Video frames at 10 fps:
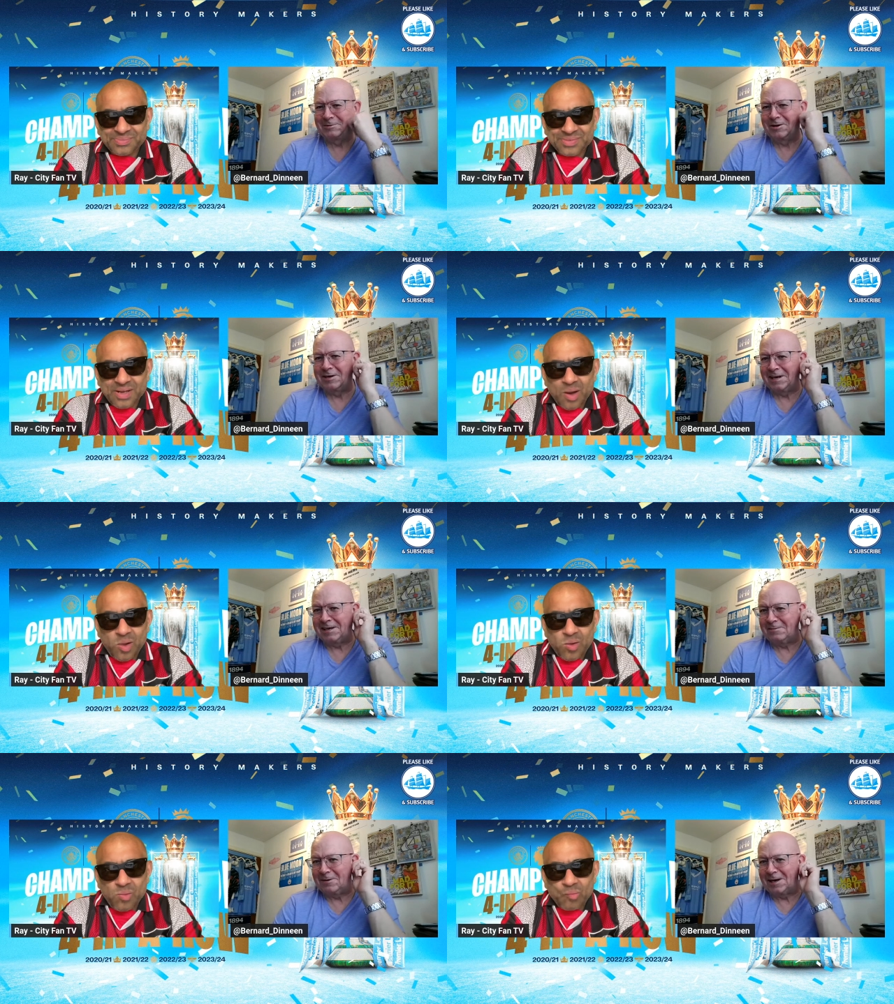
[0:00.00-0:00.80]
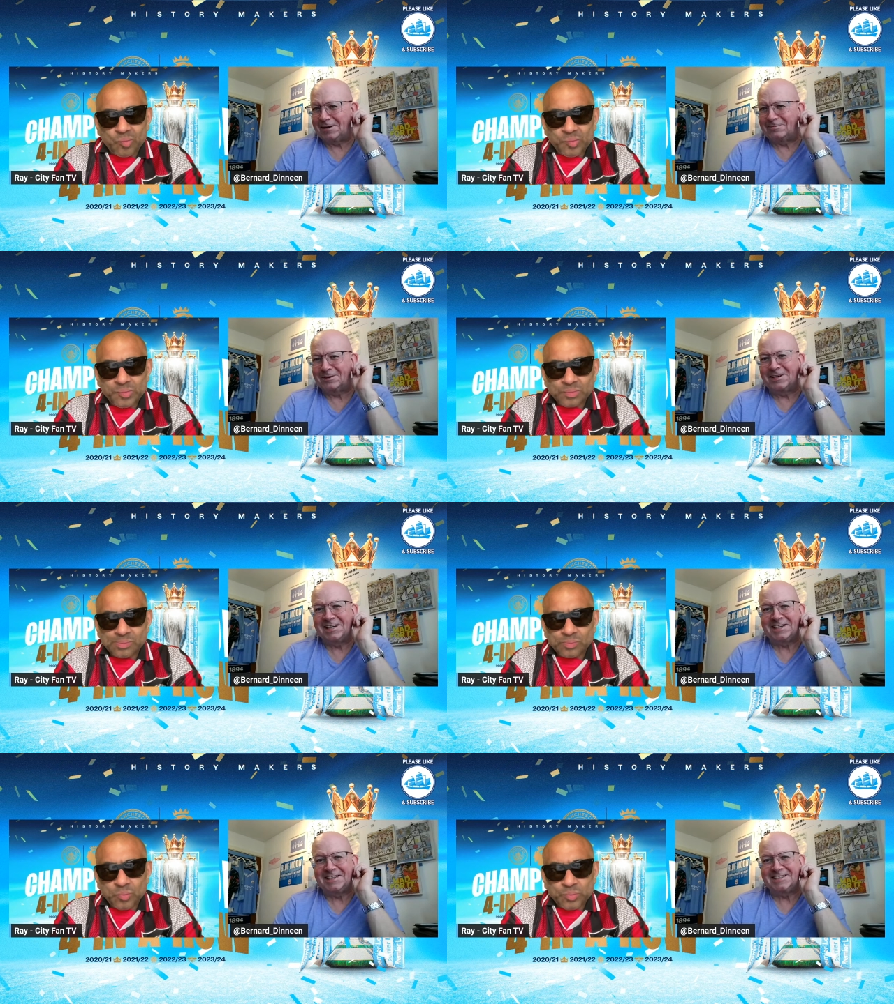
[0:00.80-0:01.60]
Speaker 1: going to nick it, mate. I'm going to
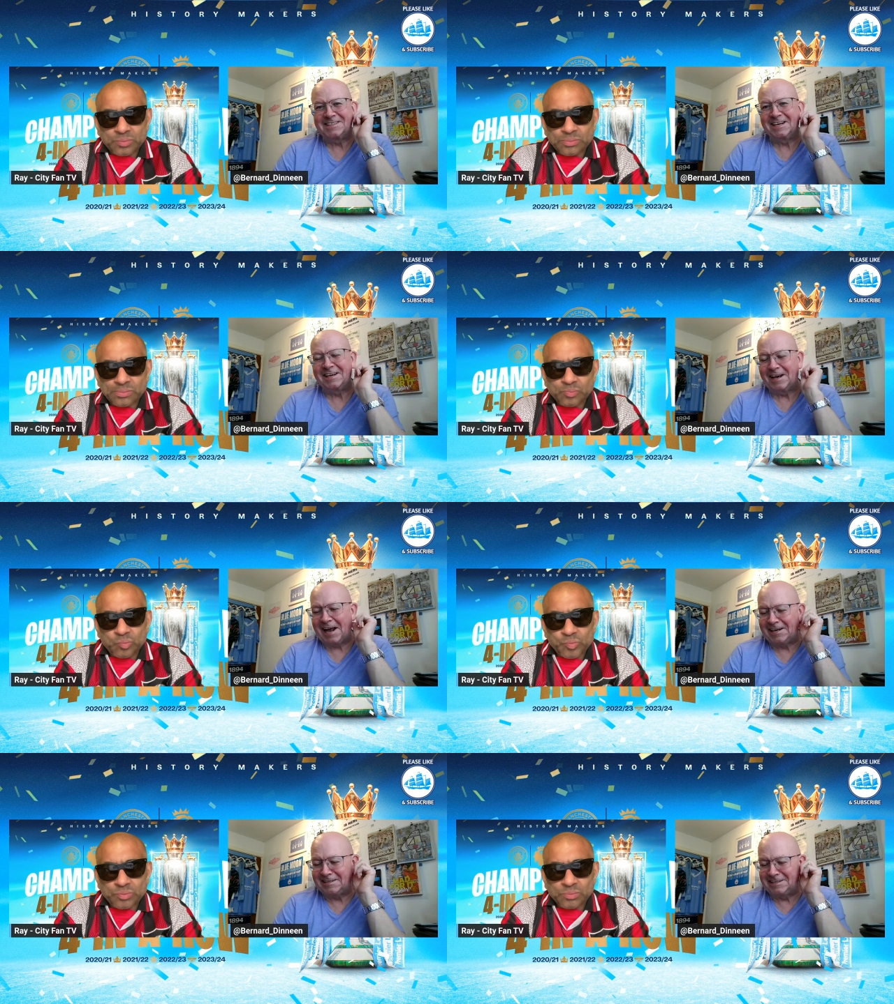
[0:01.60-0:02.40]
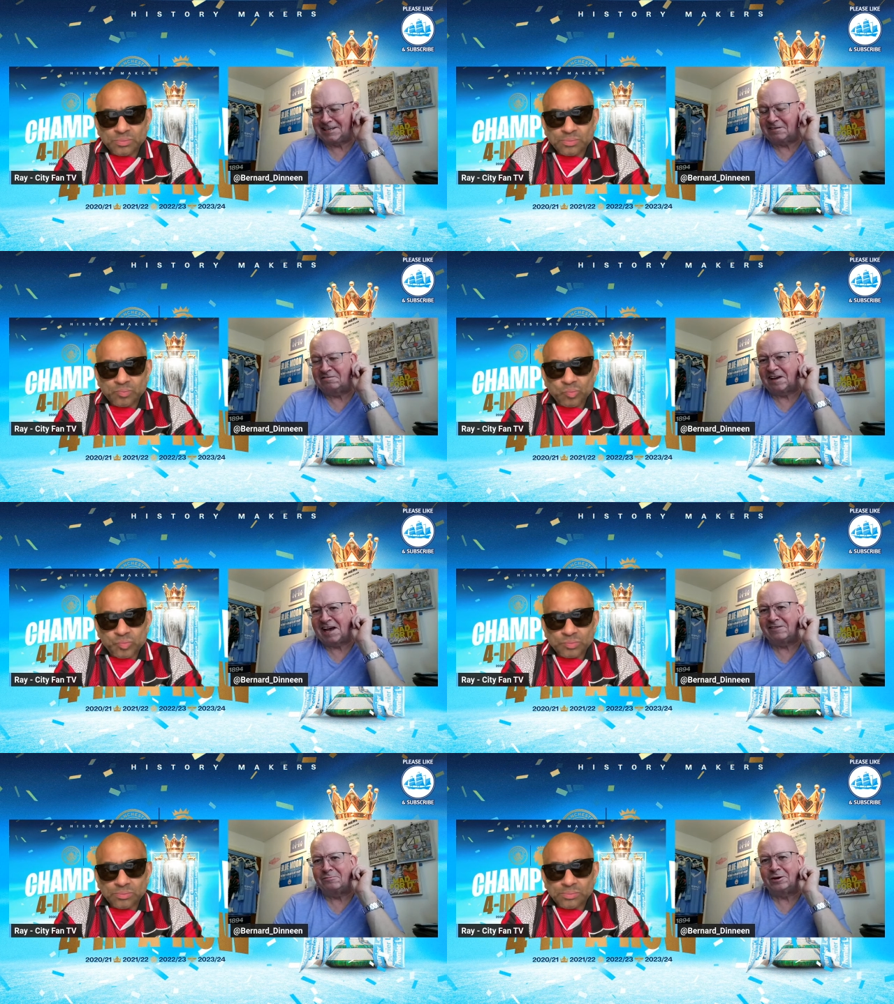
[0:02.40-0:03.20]
nick it today. Andy said
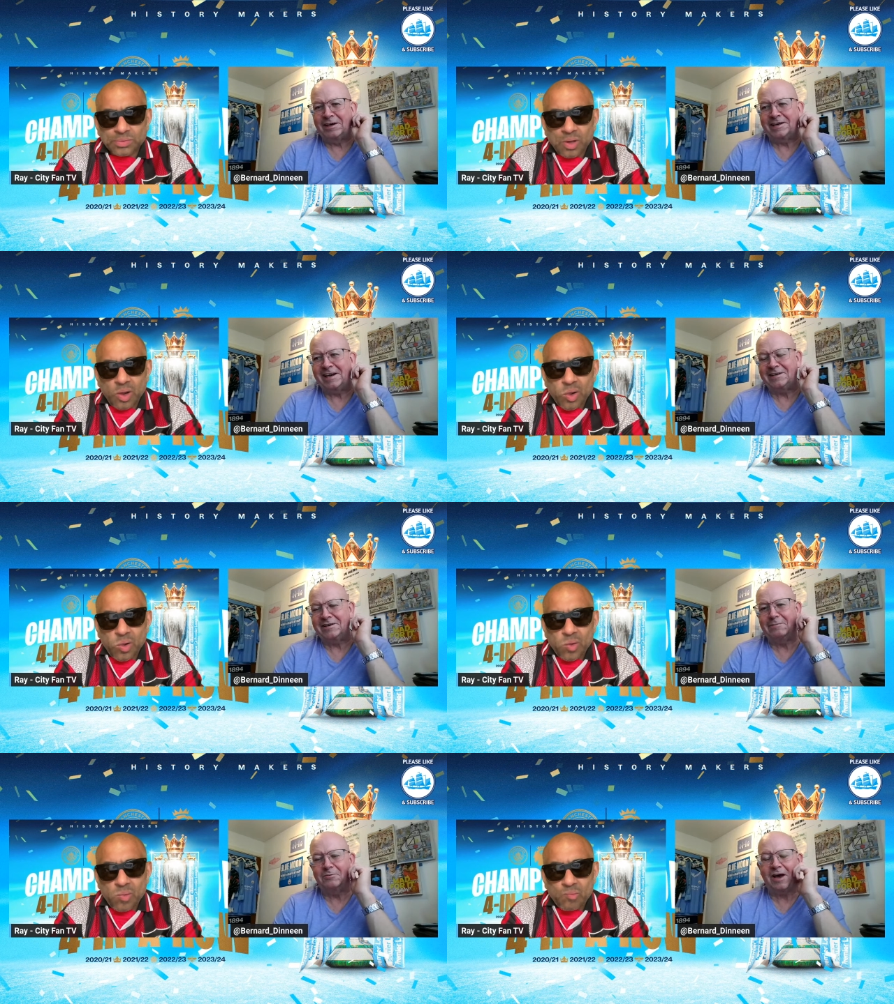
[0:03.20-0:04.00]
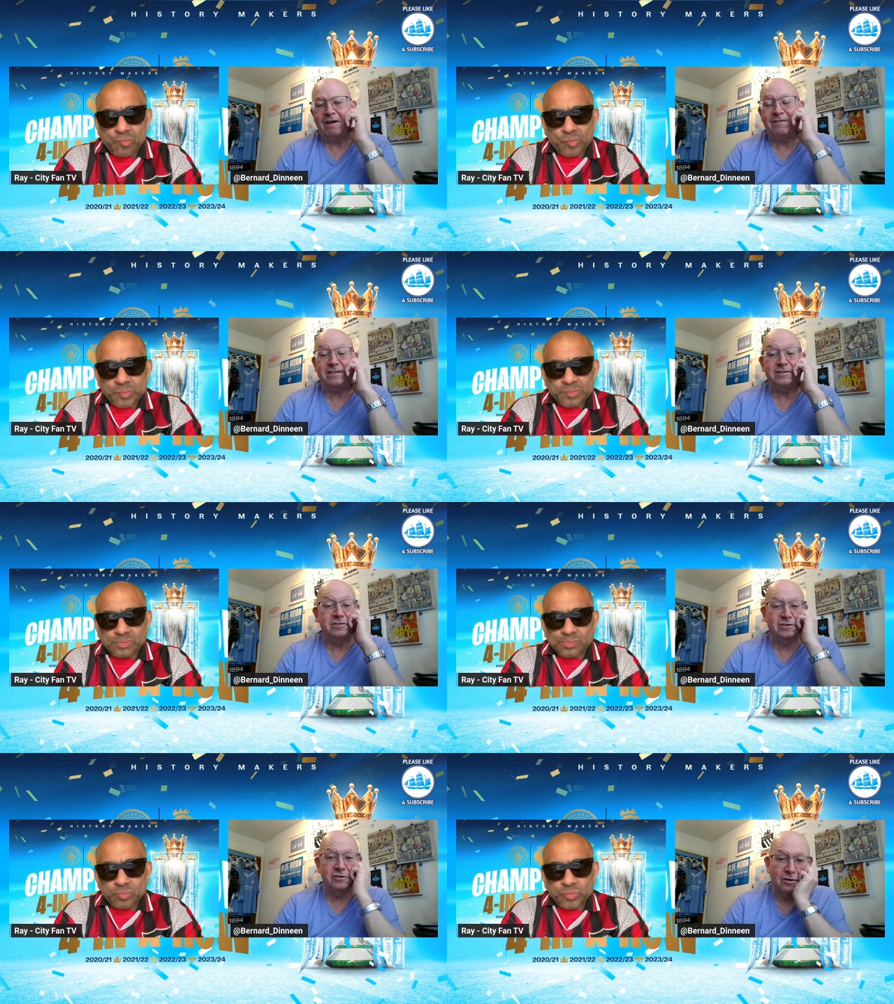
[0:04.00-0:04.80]
5-1. I can't go. I think they'll
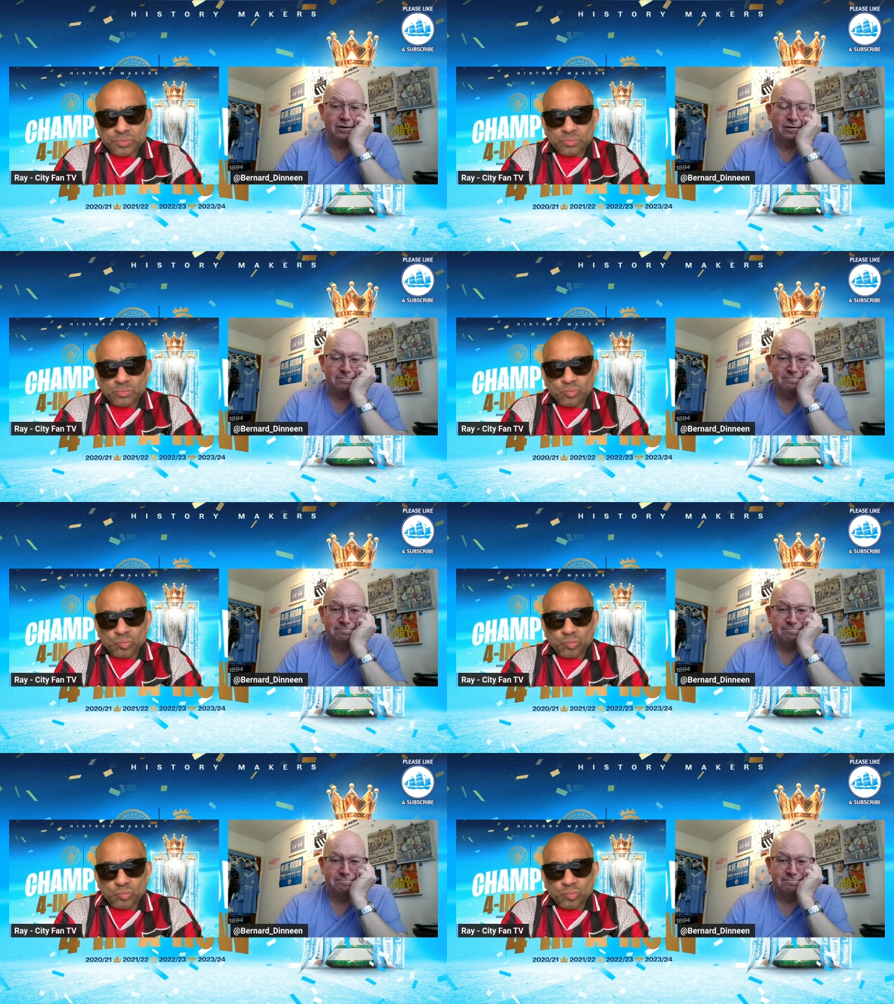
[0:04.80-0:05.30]
score.